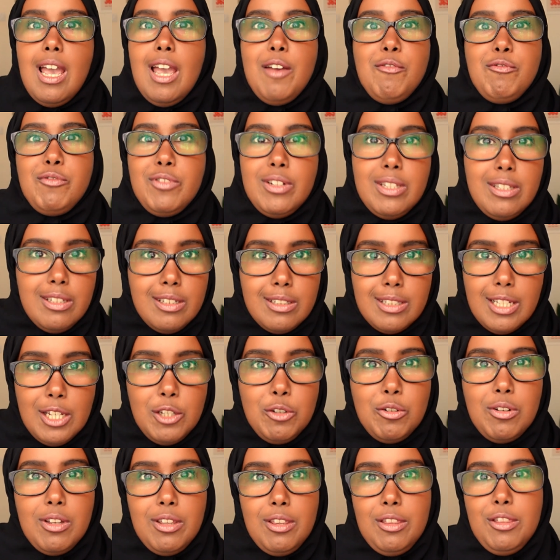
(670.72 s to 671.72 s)
everything that
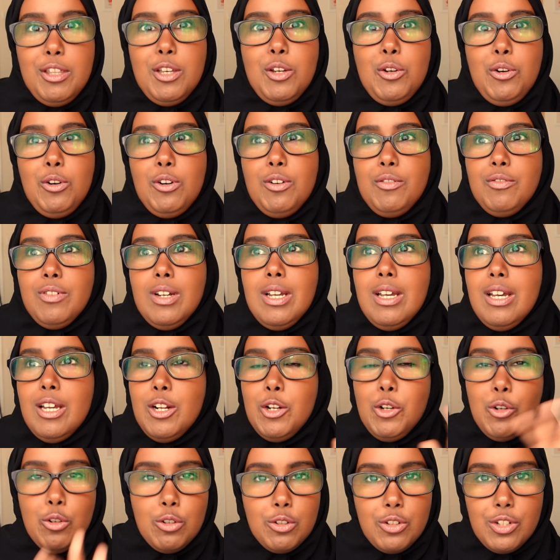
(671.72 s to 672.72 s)
you can think of,
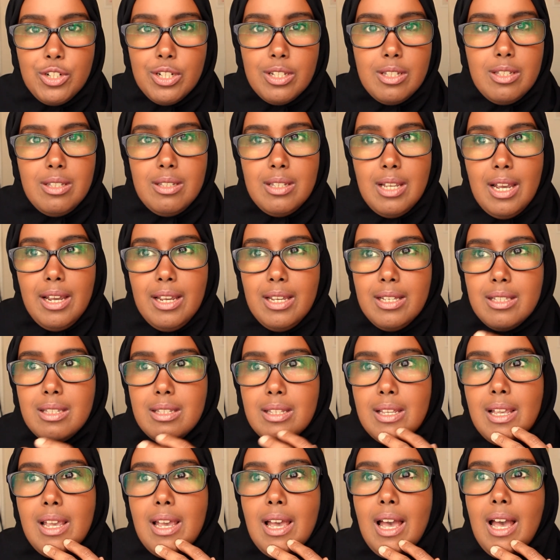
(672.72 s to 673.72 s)
not just
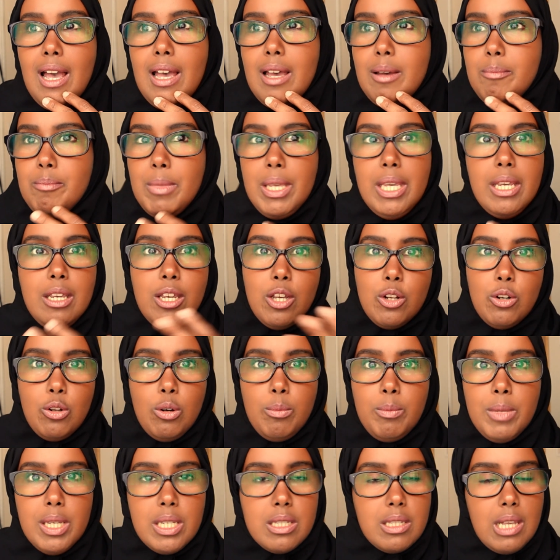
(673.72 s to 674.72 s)
science, um,
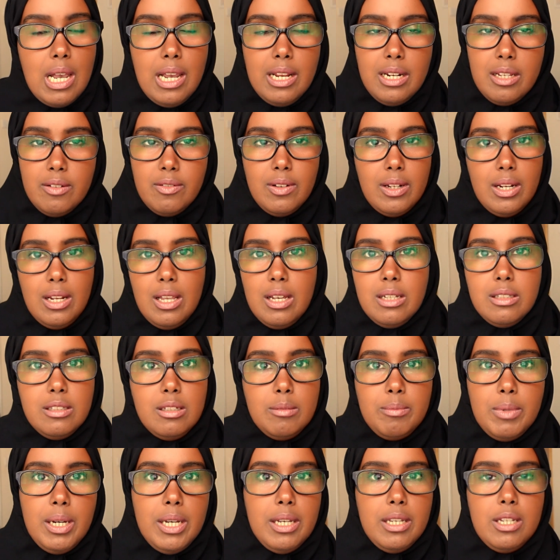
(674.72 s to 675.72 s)
economics. I never learned
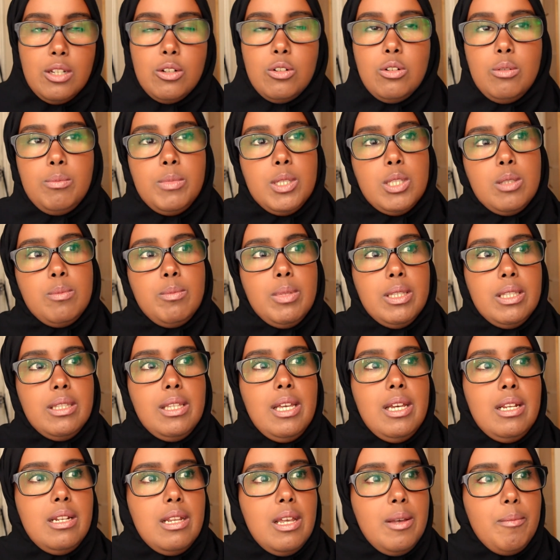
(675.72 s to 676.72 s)
about economics, but
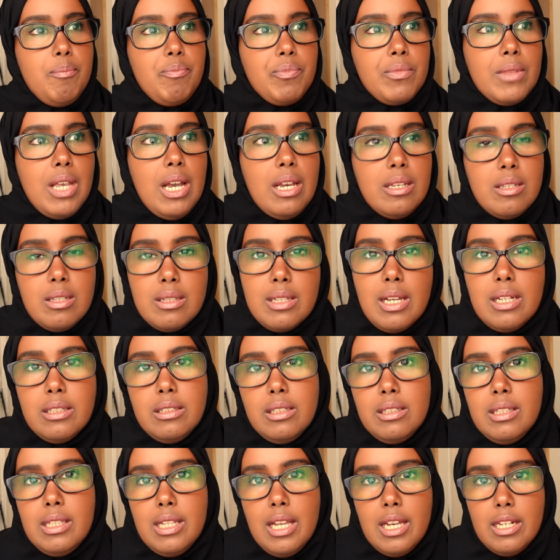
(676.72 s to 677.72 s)
then I
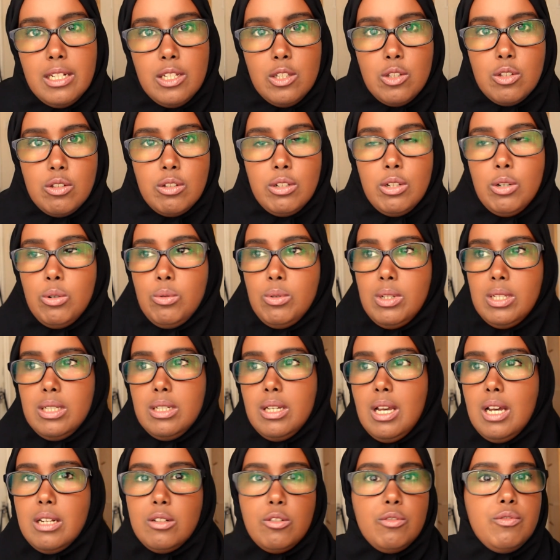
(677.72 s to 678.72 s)
started learning
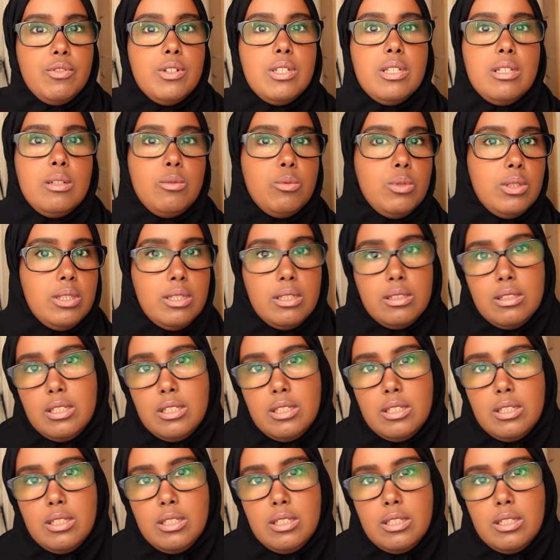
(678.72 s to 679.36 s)
slowly, and obviously with the